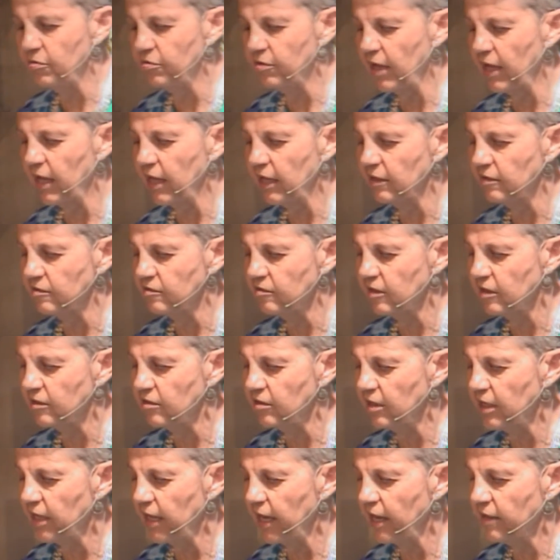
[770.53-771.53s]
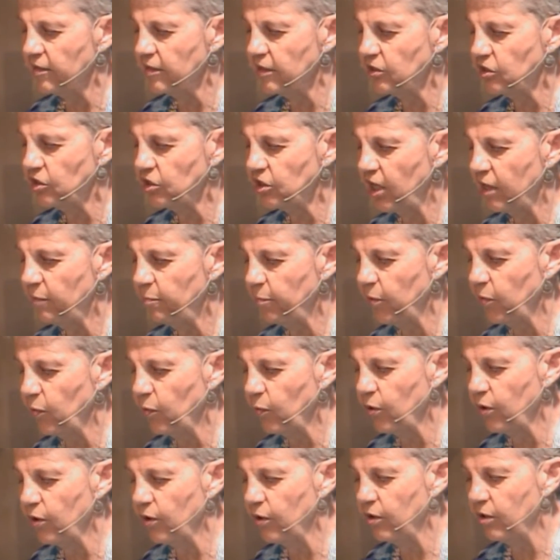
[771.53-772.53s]
things and together shape a
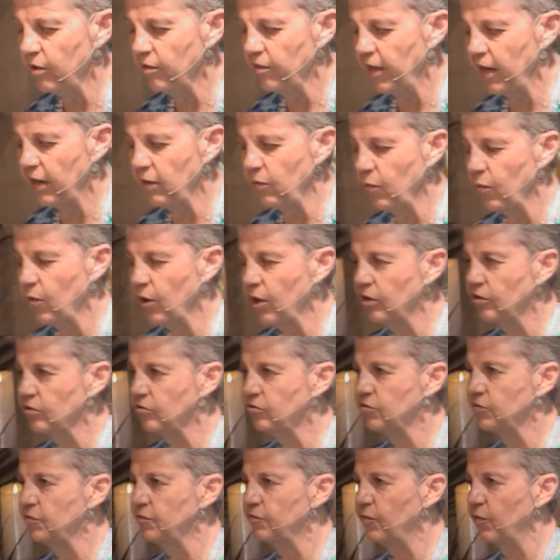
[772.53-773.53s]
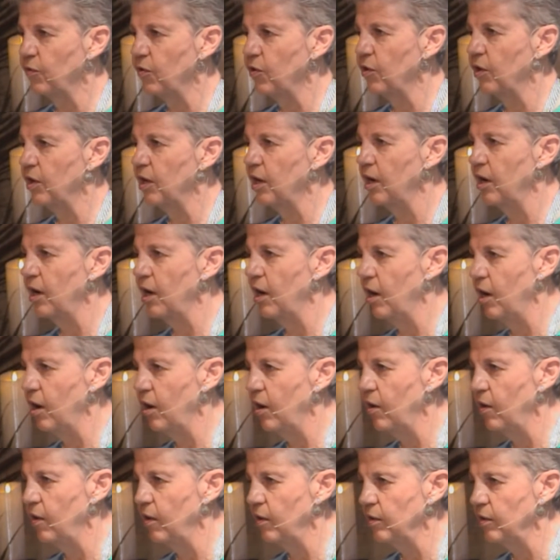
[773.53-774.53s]
world that works for
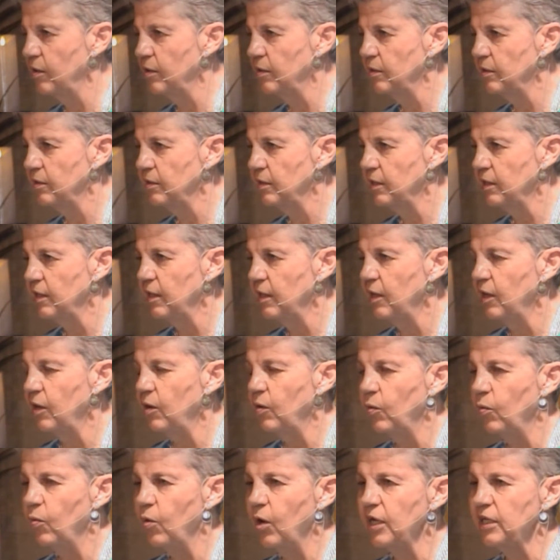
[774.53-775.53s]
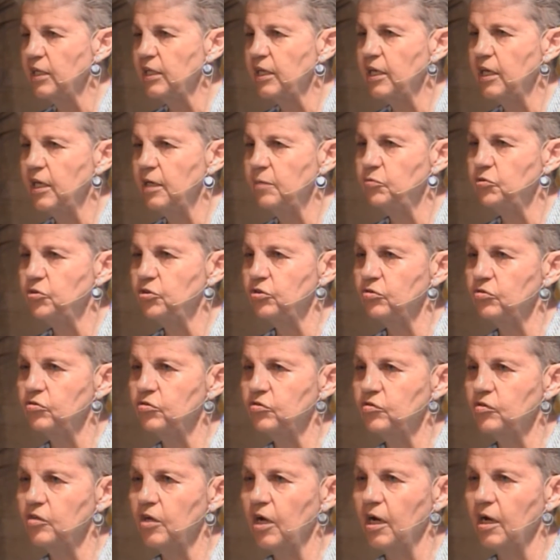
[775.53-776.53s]
all. What keeps you
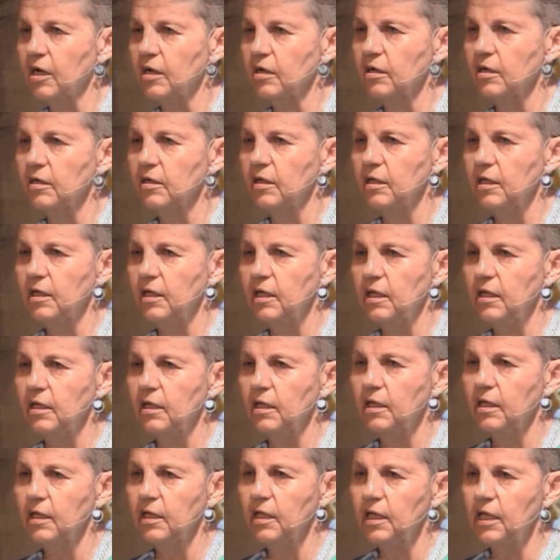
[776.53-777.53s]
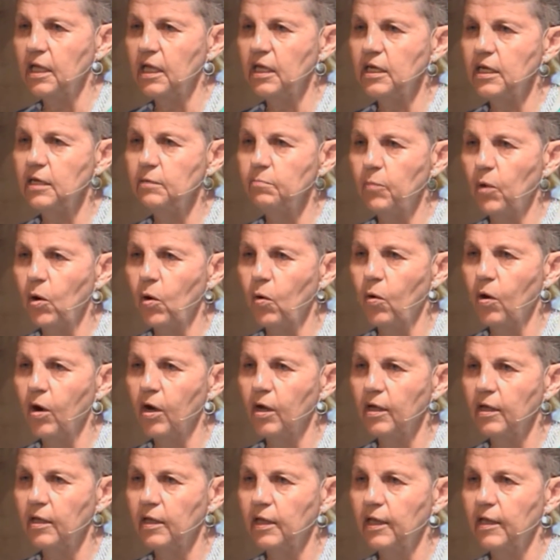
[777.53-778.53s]
stuck any
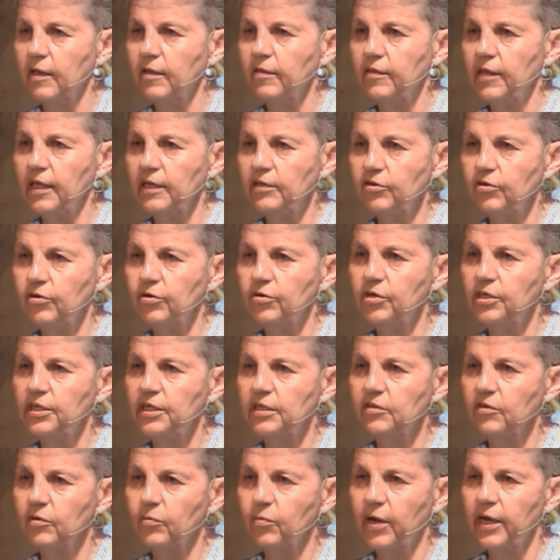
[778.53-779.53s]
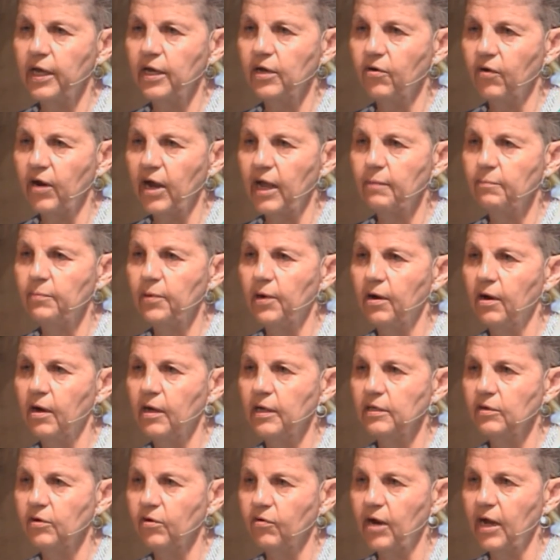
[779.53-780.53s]
more than doing it the way Grandpa
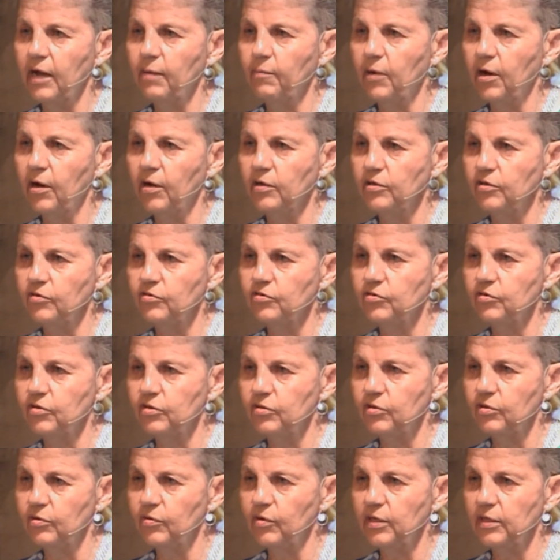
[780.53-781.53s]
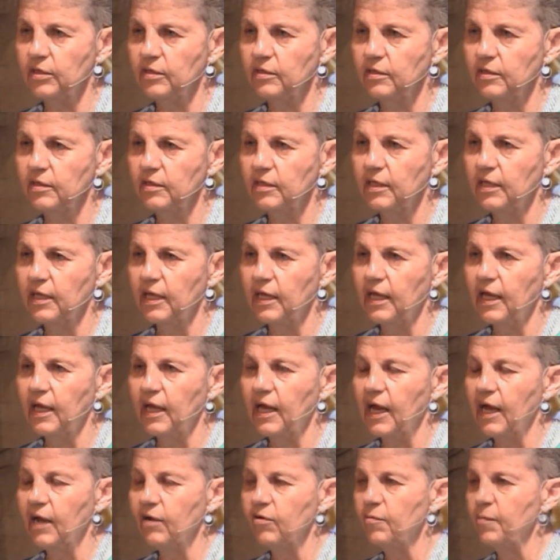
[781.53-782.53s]
and Grandma used to do it?
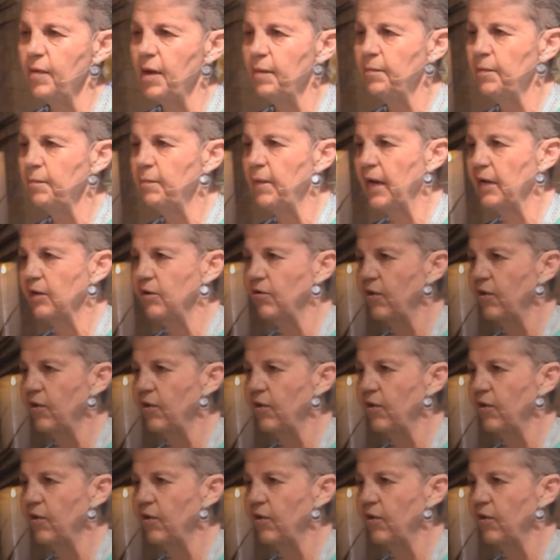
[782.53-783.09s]
I remember my